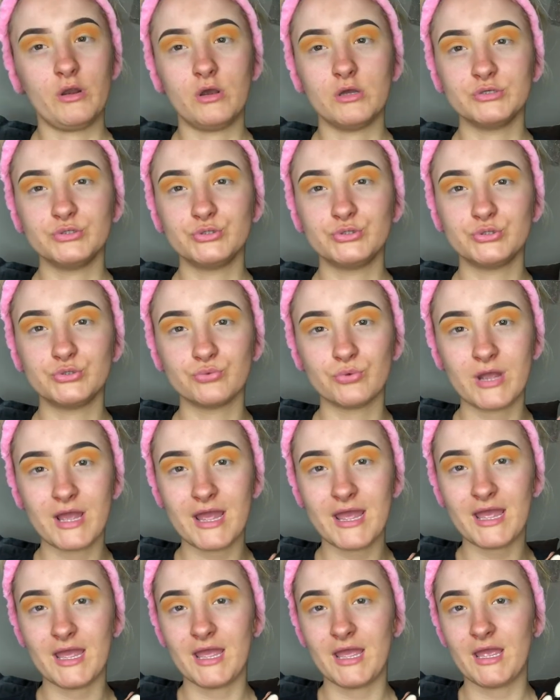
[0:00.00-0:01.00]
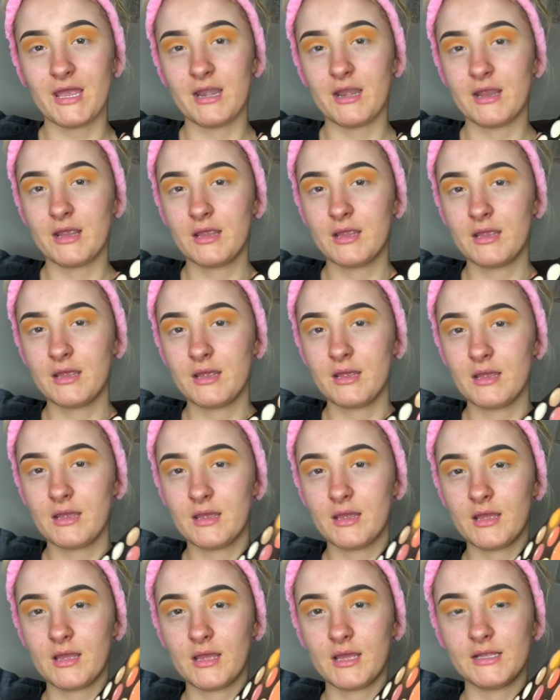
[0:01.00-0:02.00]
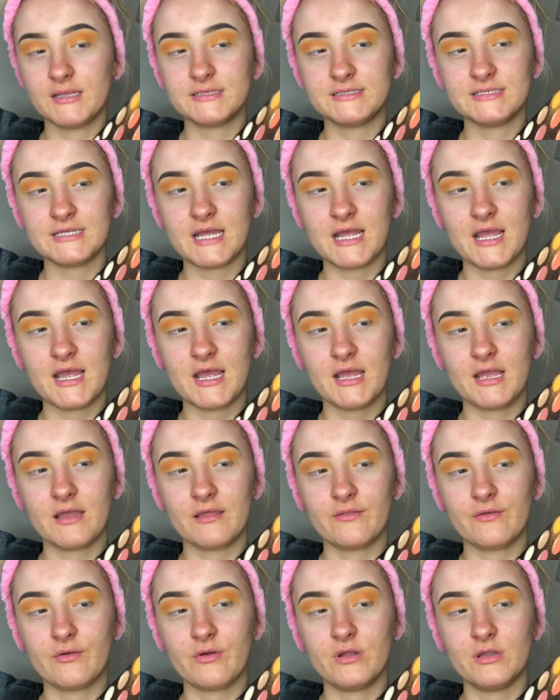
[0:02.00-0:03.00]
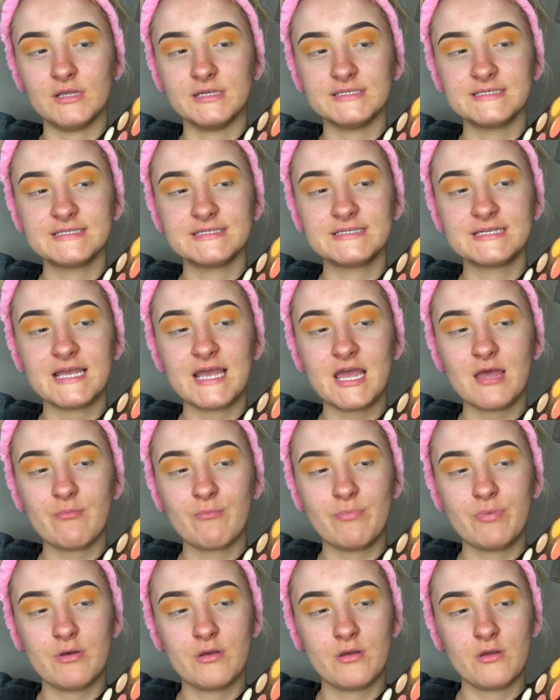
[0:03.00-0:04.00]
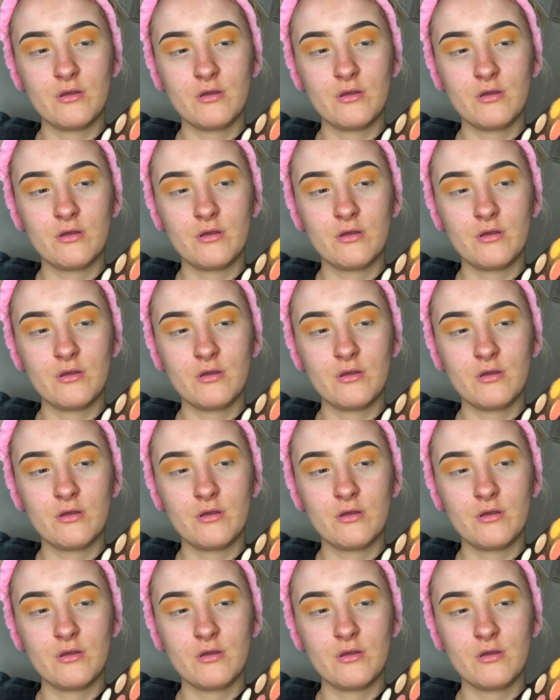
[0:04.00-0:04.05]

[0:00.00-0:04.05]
go straight in and take the color Skip,